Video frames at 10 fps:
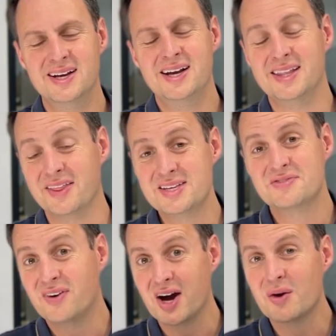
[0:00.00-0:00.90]
Now, this
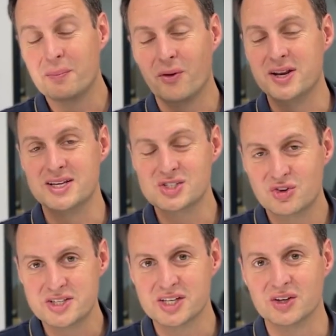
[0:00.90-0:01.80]
final point is
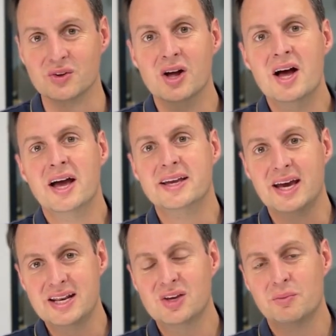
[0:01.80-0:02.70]
critical.
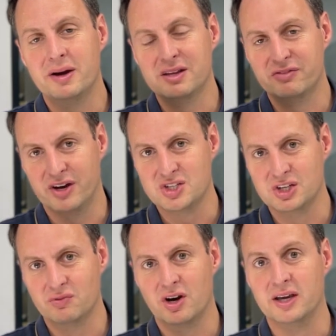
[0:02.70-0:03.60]
Getting your
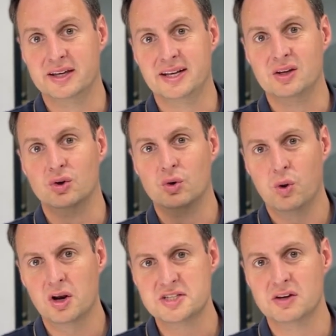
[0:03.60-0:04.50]
manufacturing right and getting your
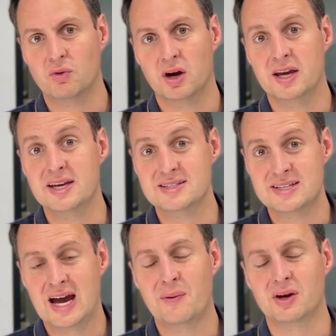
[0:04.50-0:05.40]
quality right is
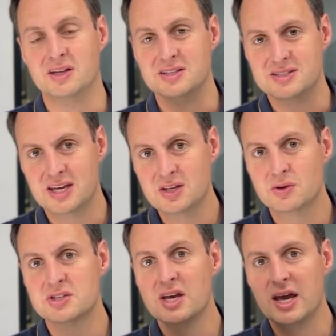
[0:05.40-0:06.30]
now a
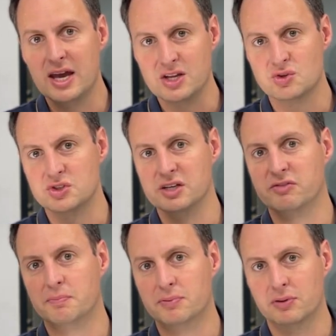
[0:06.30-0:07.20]
continuous
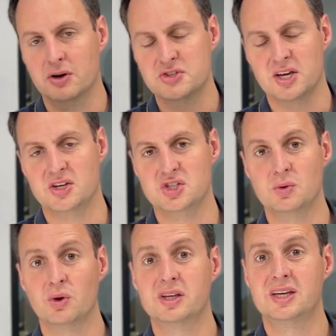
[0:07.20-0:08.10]
iterative process. You
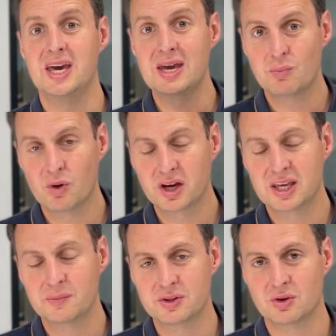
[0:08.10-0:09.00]
want to keep
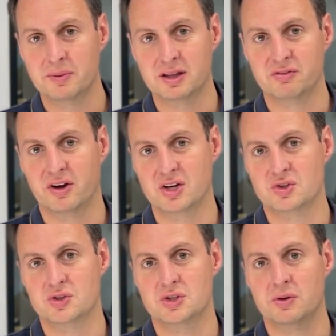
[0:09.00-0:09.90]
working with your
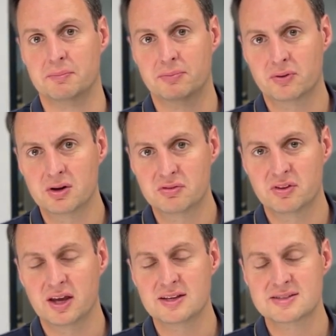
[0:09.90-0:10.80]
manufacturer to improve
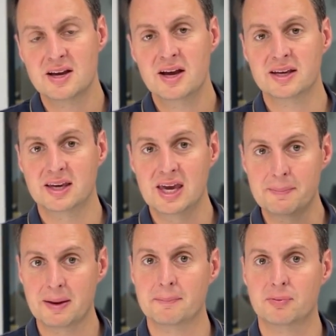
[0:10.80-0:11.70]
things,
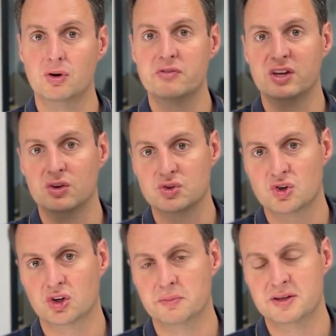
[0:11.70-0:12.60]
keep improving your
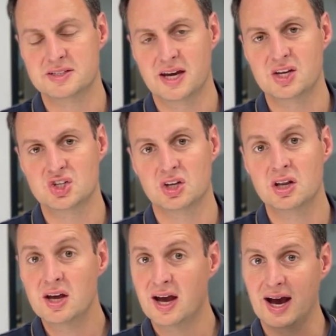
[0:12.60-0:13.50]
documentation
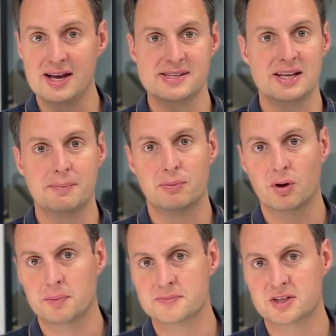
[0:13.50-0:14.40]
as any
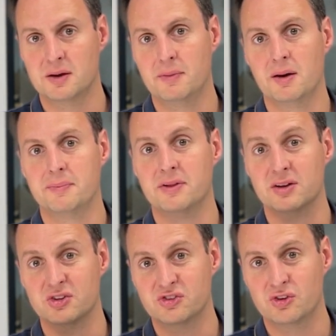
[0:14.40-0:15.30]
problems come up that
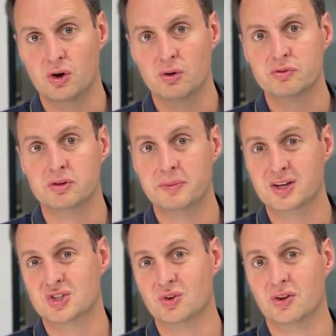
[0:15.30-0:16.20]
are solved to make
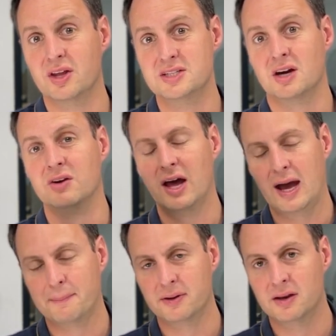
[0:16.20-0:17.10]
sure that they don't
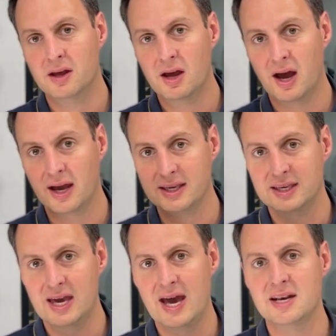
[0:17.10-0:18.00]
happen
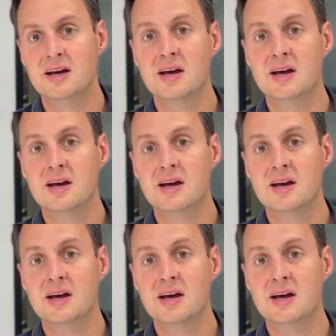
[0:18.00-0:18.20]
again.